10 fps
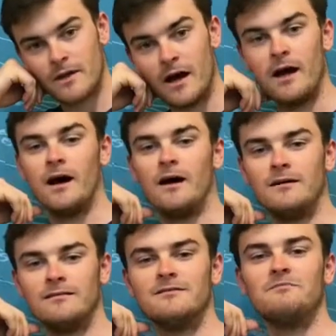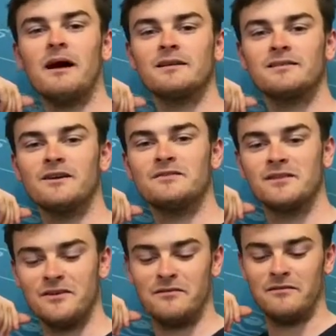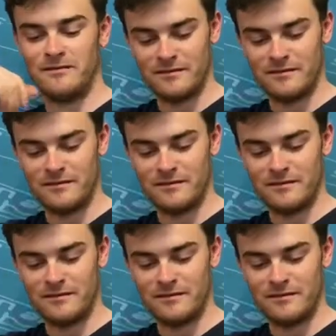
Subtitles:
Back so soon.